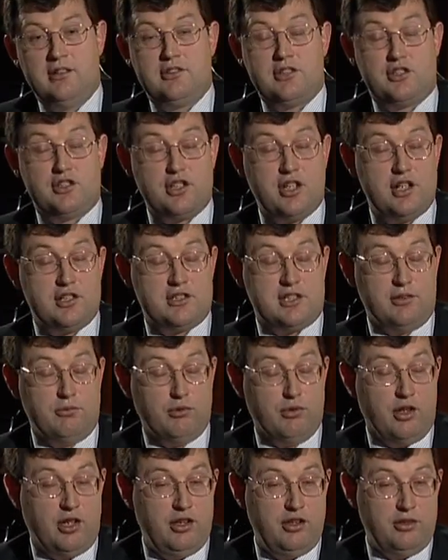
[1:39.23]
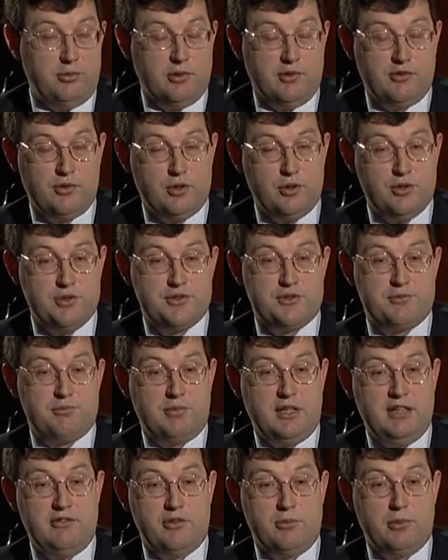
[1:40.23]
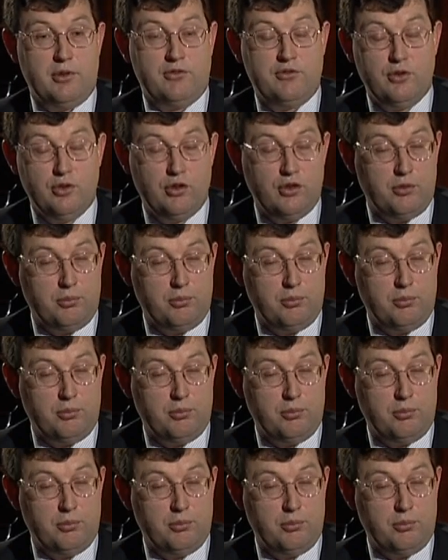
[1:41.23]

There's a church in Rome, of course, even before